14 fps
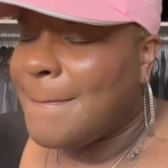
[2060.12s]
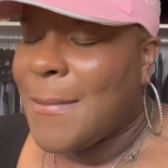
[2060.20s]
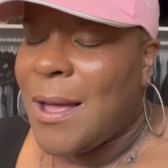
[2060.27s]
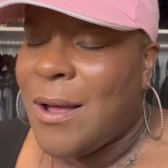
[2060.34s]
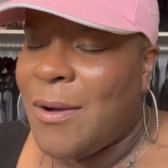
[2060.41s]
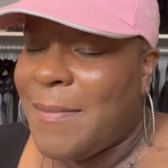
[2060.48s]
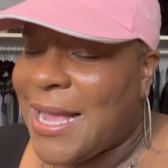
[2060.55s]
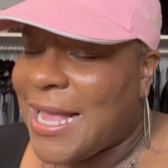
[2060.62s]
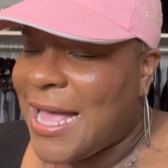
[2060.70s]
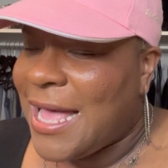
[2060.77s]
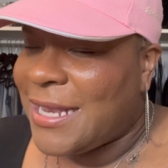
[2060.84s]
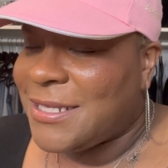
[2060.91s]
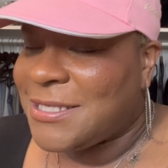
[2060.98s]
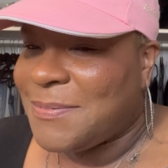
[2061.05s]
Oh my
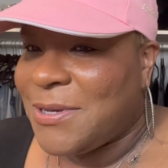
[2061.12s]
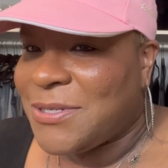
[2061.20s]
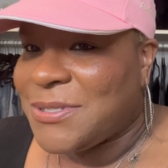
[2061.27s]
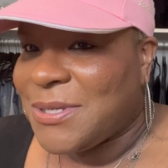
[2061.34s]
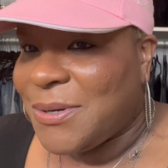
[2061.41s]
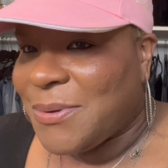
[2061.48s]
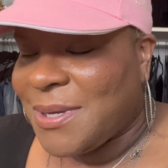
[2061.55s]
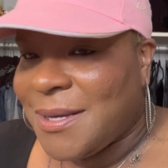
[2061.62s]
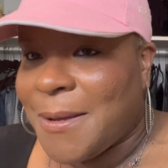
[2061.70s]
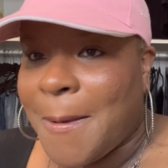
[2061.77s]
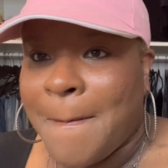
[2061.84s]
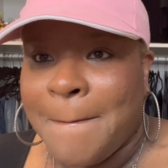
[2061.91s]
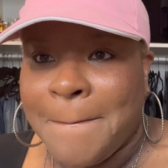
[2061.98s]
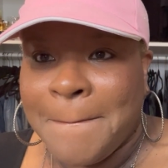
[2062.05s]
God, it smells so
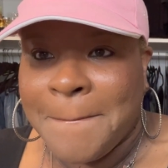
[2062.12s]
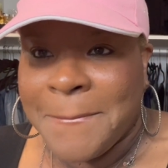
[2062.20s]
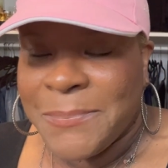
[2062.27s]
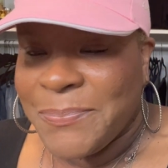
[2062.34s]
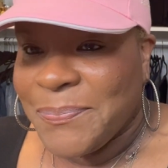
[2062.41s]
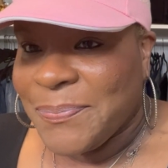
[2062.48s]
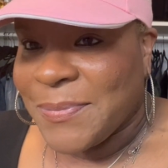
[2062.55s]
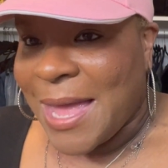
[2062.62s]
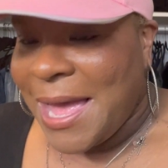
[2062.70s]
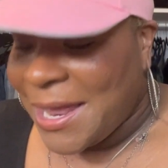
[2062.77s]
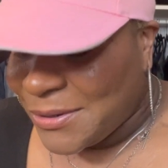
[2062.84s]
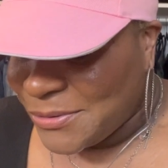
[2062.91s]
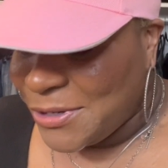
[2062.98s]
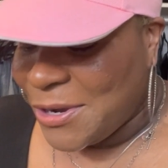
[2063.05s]
good.
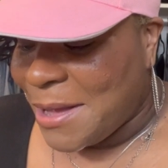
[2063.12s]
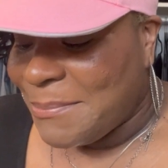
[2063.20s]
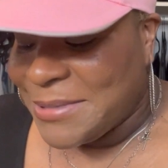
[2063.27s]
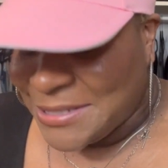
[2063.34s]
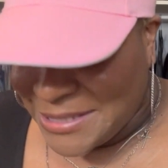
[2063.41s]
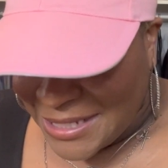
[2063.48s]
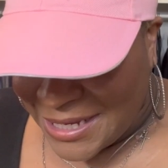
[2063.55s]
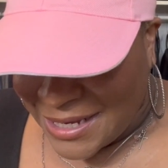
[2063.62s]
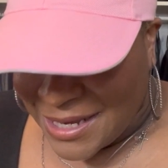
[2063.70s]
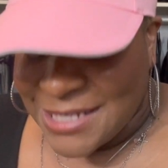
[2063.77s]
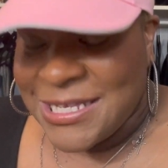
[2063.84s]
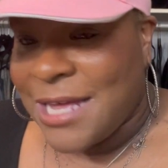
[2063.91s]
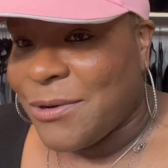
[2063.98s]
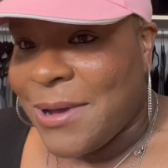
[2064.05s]
I don't know, I'm gonna see,
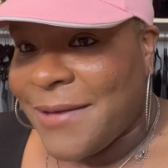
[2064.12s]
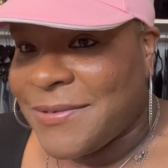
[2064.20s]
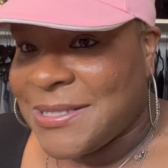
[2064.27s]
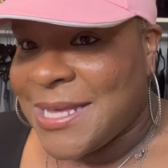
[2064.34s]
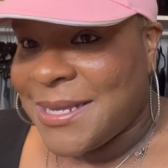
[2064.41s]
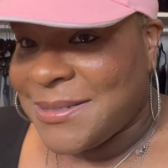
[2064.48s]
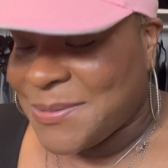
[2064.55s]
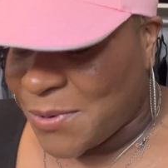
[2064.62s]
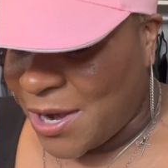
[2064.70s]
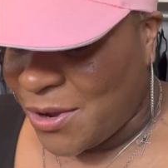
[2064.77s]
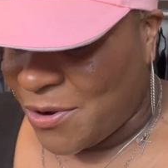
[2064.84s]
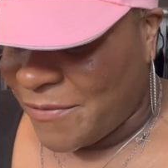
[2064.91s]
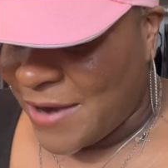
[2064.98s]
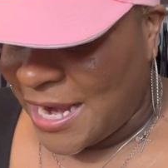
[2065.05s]
because I don't have a setting spray
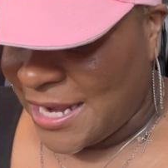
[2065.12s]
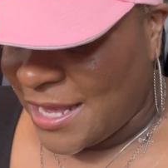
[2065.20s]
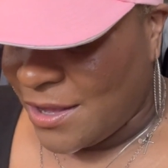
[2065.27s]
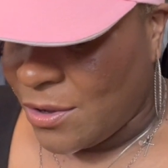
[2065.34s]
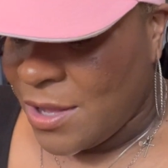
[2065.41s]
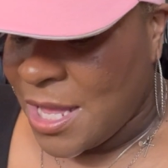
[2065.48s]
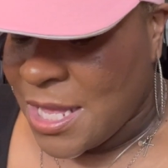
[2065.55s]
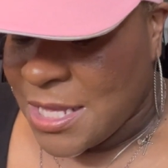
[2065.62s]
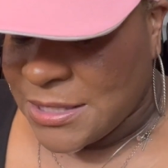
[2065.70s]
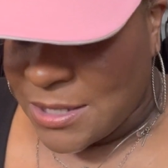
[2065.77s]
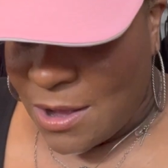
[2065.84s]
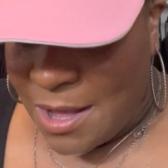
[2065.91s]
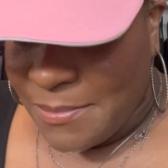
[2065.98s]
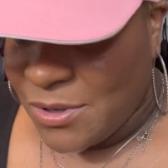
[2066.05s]
on right now.
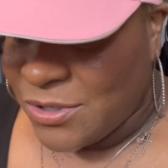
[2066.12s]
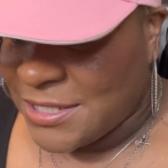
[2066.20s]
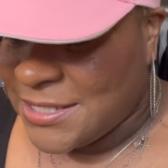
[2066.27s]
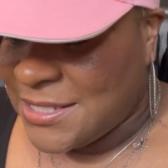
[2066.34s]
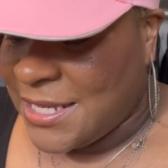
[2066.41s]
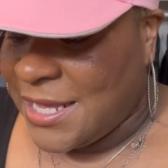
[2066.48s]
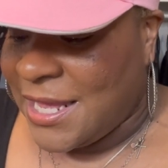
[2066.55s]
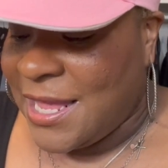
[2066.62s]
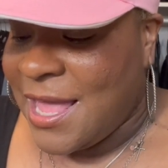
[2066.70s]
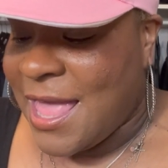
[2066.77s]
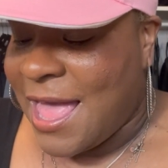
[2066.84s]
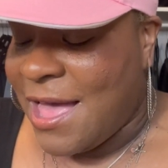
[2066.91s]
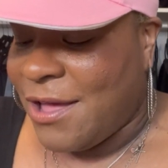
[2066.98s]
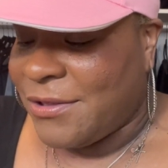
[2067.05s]
So I'm gonna see
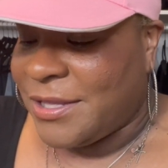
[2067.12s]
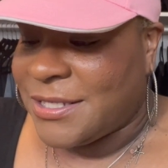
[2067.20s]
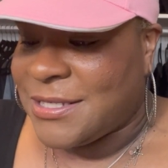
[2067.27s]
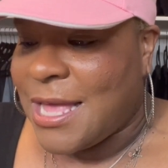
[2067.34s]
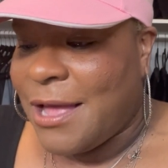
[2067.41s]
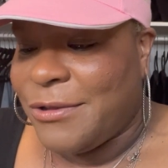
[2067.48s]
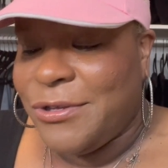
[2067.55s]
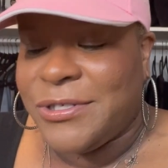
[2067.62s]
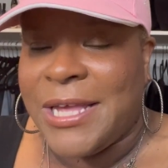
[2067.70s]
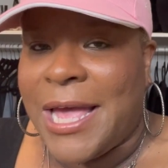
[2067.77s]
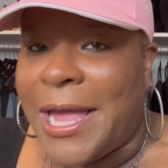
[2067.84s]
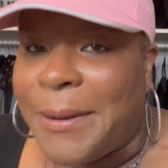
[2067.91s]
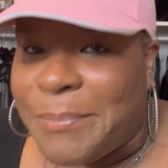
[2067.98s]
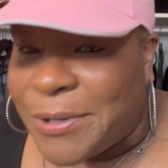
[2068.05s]
how this, oh, you see
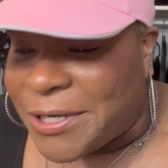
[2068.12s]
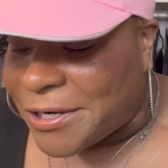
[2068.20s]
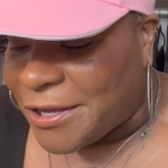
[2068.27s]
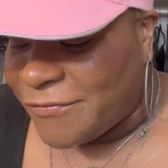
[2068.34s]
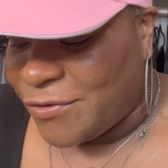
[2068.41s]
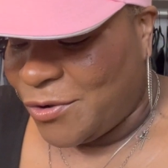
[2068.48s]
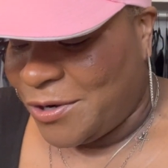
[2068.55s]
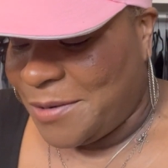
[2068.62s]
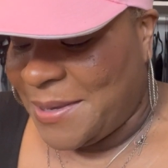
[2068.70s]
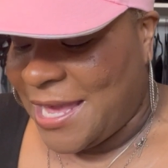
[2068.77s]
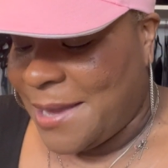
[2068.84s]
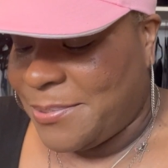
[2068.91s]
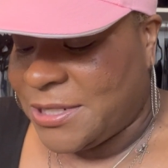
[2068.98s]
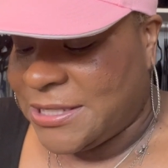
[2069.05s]
I ain't put enough on to
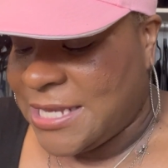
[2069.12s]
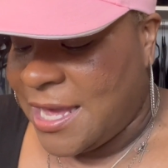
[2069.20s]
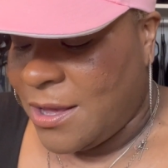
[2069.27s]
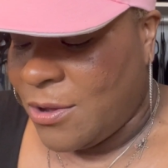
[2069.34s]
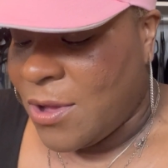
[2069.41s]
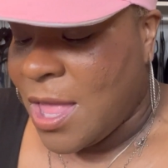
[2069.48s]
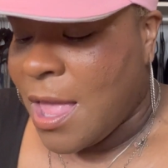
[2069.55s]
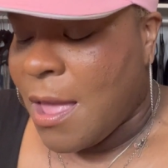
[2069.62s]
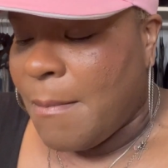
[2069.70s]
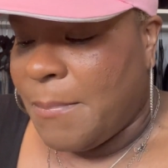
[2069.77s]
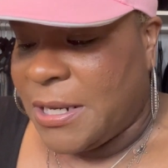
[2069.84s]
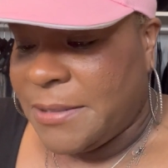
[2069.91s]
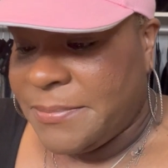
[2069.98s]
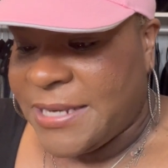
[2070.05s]
be able to tell.
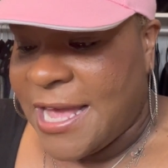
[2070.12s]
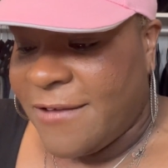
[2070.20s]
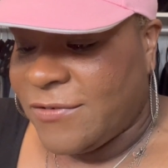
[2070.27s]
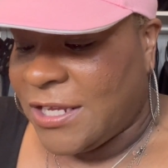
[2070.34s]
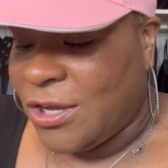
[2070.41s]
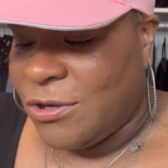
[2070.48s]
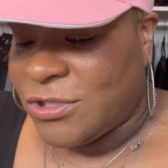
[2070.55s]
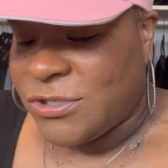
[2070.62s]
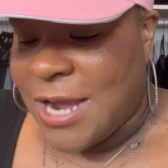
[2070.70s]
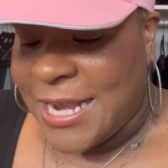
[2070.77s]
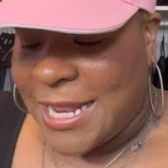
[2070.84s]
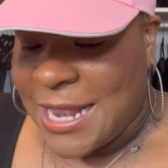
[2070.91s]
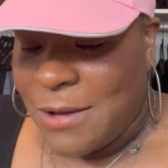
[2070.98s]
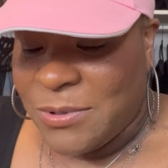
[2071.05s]
But I'm definitely gonna try
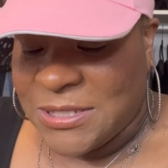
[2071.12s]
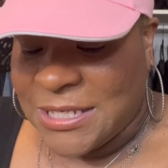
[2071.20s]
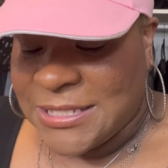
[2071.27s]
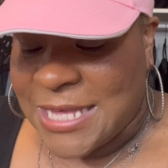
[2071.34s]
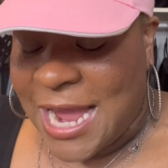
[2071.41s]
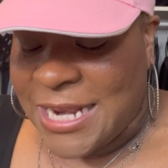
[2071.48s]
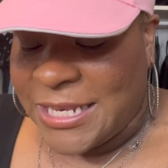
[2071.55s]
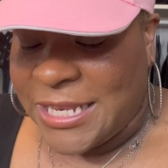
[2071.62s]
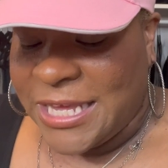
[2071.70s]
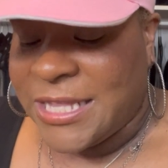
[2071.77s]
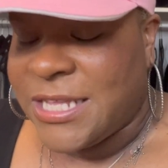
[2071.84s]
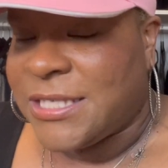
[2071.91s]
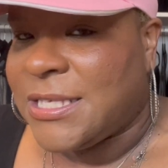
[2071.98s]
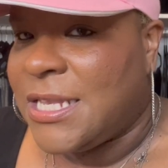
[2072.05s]
that. I was excited to
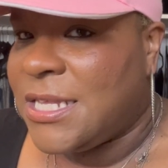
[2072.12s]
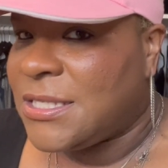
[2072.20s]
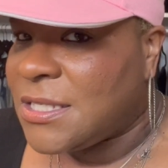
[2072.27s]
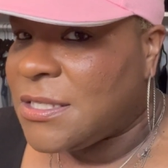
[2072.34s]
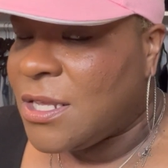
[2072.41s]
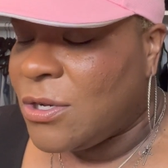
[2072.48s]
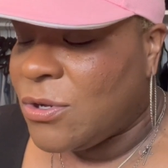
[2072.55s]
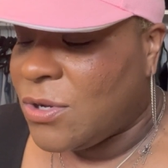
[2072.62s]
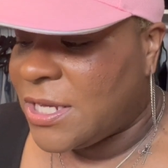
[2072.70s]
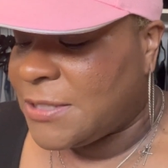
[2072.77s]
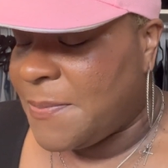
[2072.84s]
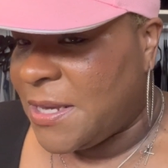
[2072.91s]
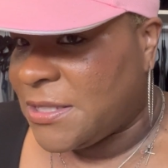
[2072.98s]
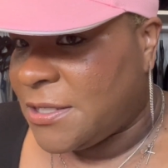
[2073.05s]
get this, and this is a little
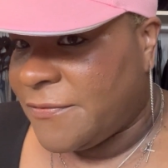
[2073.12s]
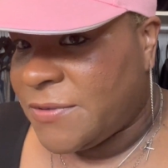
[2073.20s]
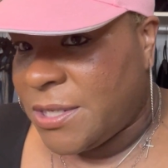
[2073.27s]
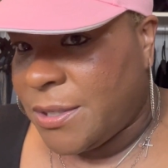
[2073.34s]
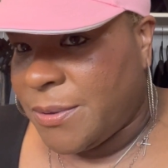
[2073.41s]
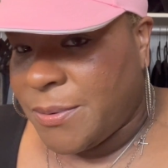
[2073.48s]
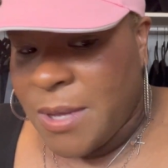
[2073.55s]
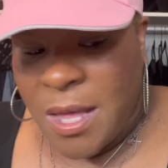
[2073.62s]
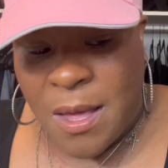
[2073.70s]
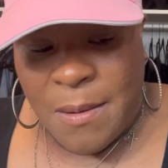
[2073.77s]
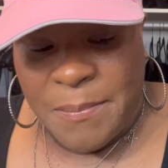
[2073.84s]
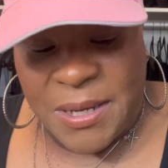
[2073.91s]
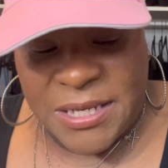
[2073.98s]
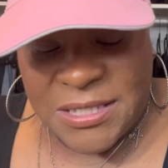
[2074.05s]
expensive too,
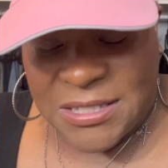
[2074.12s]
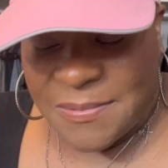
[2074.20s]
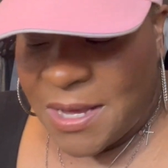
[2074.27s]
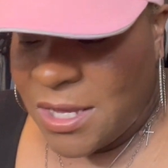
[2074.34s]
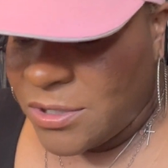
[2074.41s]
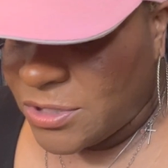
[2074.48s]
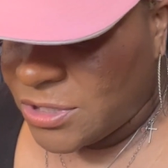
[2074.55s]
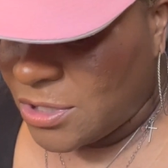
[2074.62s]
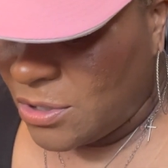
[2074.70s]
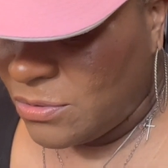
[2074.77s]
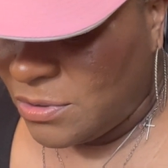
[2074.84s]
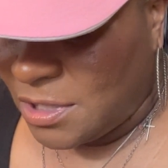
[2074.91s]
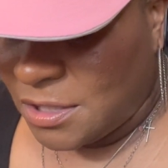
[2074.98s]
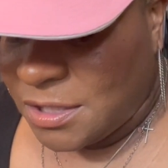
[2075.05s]
but it smells
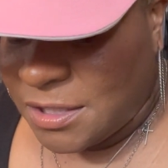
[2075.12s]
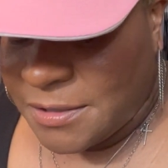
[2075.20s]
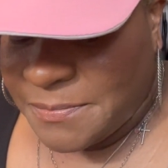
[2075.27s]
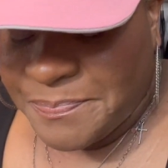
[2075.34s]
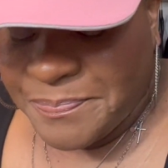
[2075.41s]
so good.